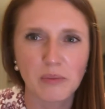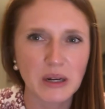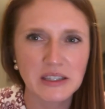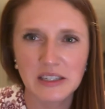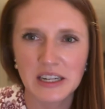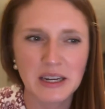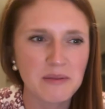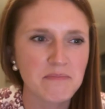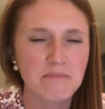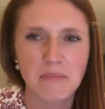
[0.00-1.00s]

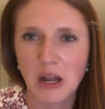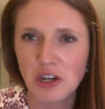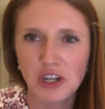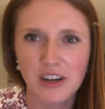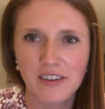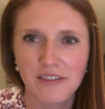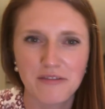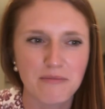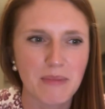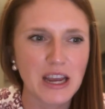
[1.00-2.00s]
Princeton, bunch
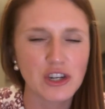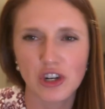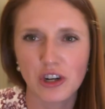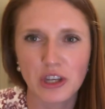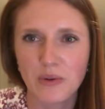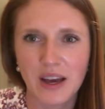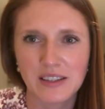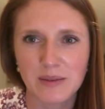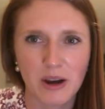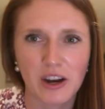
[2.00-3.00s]
of major
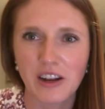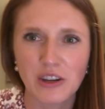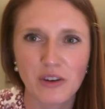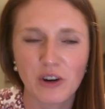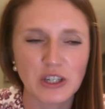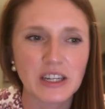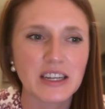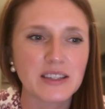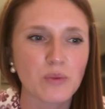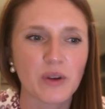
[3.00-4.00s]
US American
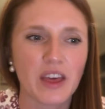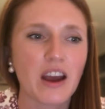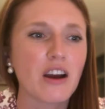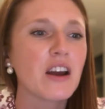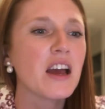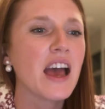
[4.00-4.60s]
universities were there.